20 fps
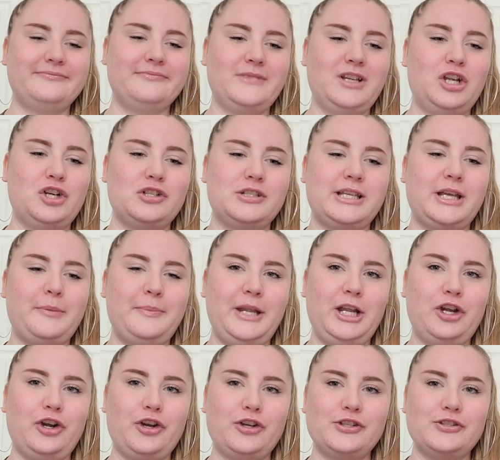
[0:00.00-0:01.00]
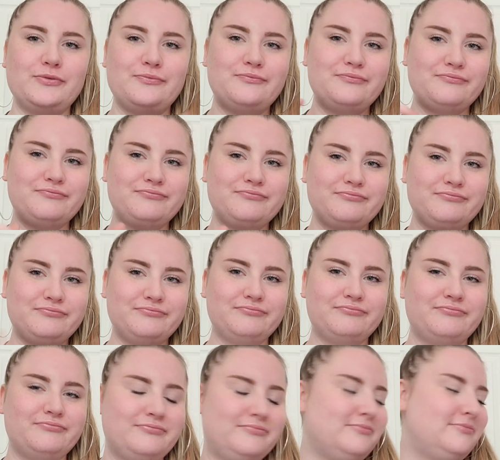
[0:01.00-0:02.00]
Girls helping girls.
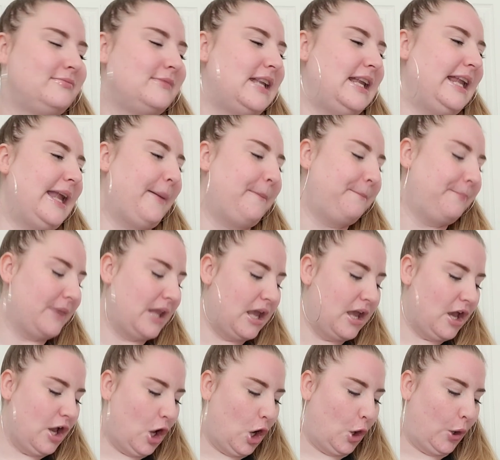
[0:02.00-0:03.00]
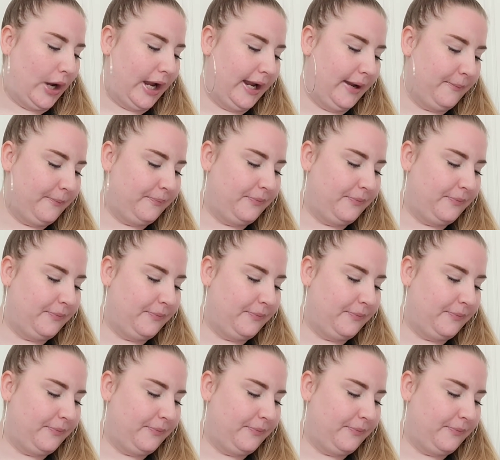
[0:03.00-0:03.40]
Yeah. Okay.